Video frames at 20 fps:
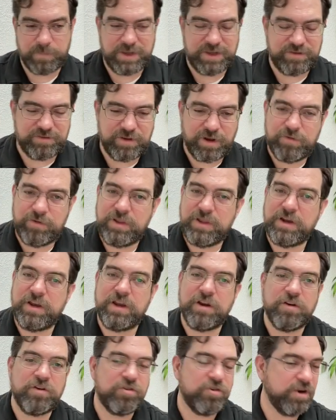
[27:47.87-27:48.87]
It's not really an
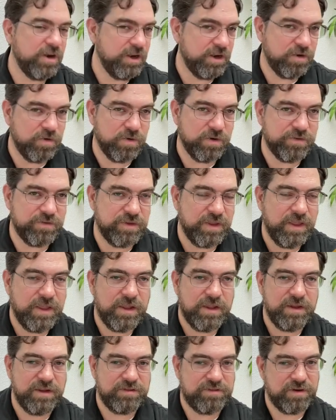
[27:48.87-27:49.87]
ear training course.
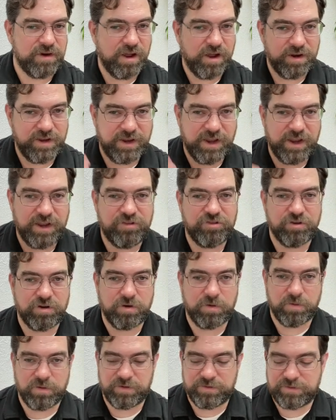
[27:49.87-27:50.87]
It's an audiation
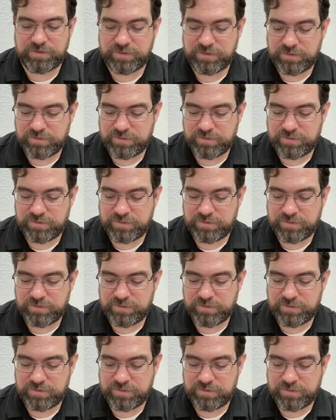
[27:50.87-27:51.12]
course.